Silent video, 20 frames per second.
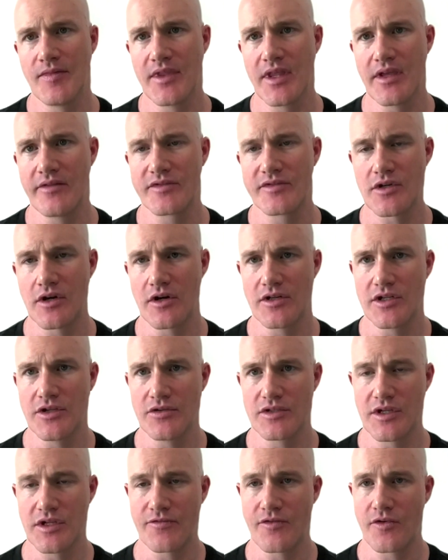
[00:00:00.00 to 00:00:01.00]
They've started to
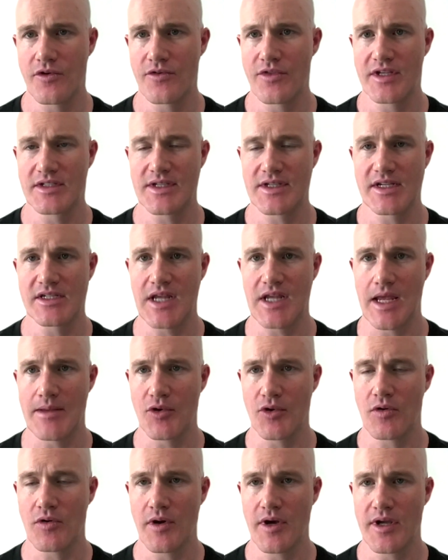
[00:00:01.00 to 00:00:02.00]
use it for things like
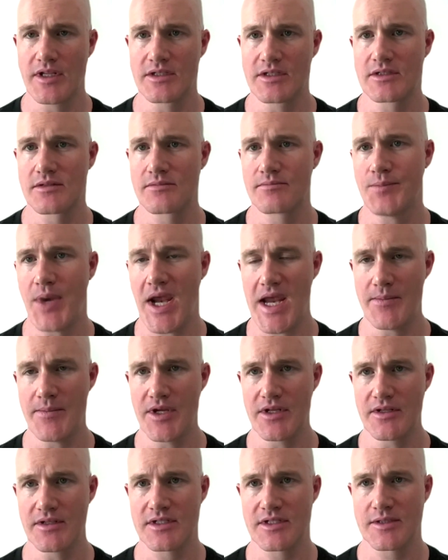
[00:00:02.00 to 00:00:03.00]
stablecoins,
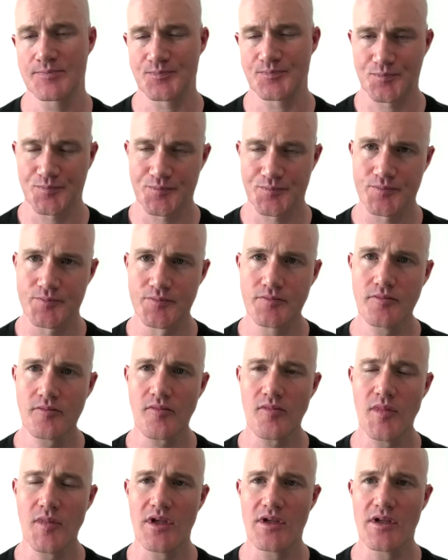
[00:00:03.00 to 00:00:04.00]
payments,
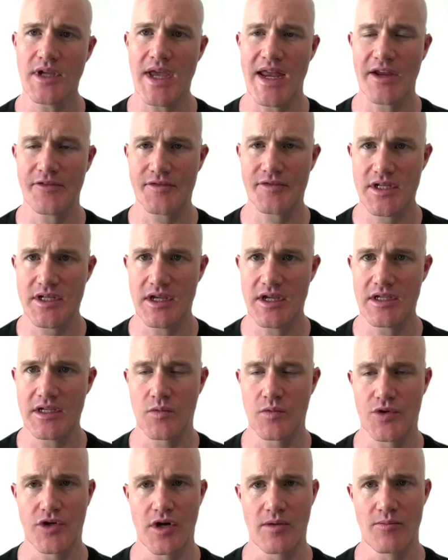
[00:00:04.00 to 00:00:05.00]

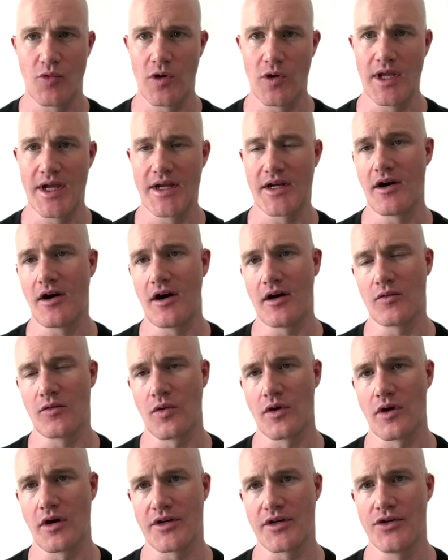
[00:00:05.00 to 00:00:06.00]
NFTs, which are more like
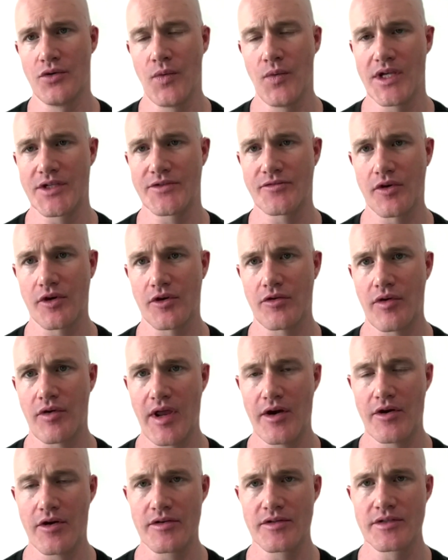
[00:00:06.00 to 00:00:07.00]
artwork, new ways for
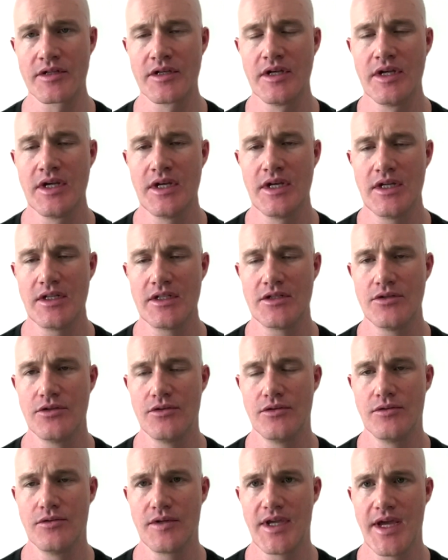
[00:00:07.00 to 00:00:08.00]
creators
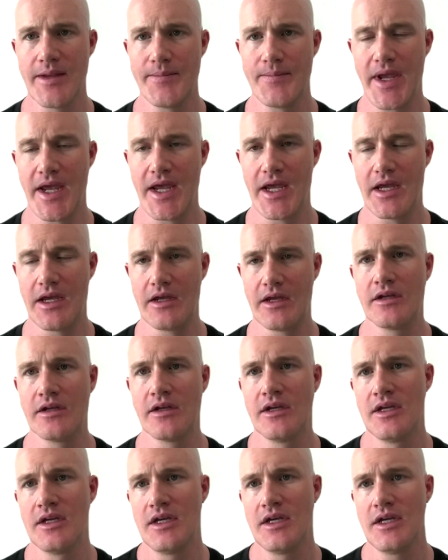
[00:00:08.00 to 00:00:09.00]
to get paid.